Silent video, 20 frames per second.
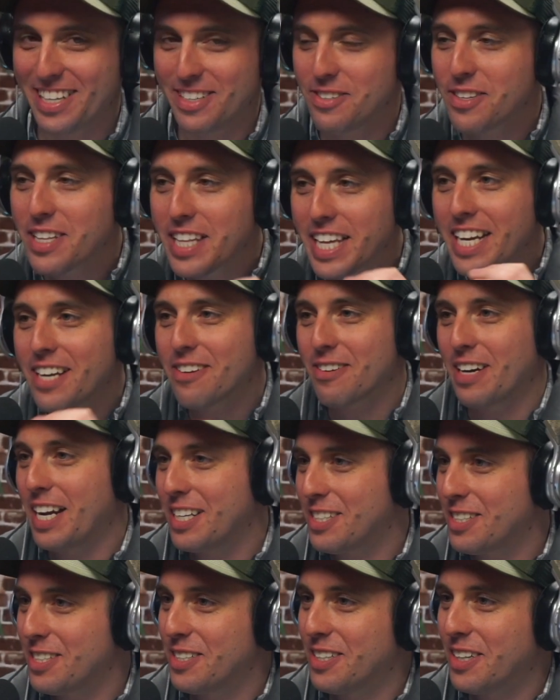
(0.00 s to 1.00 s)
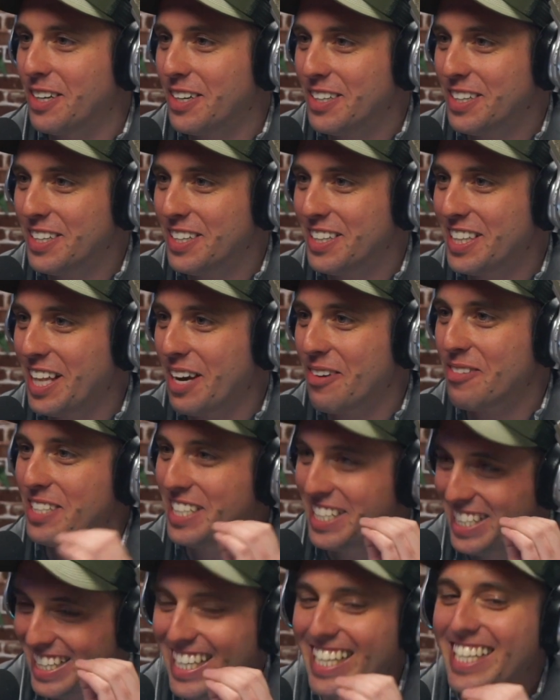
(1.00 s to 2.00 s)
you think, Rachel, that
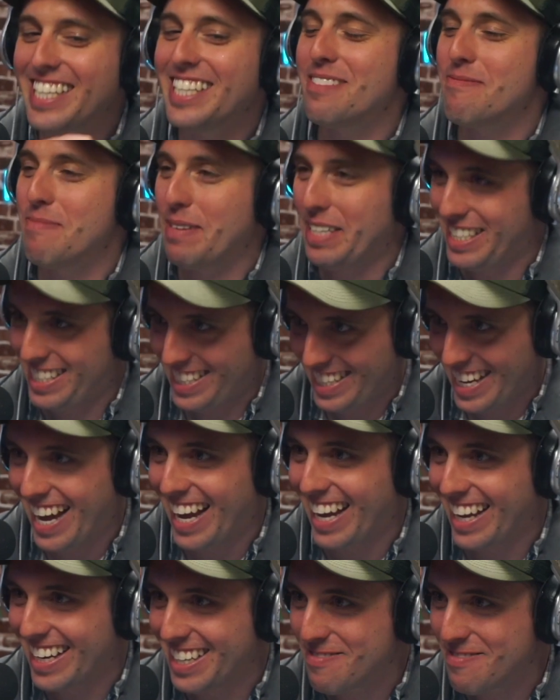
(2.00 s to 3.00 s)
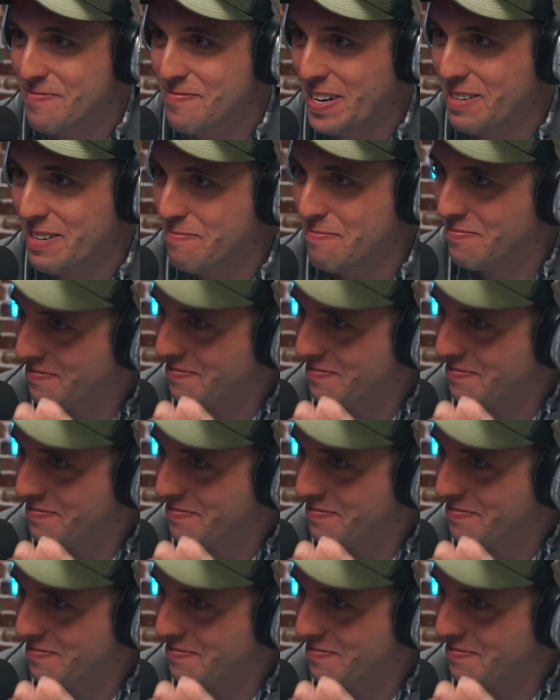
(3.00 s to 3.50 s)
wouldn't need to be said, but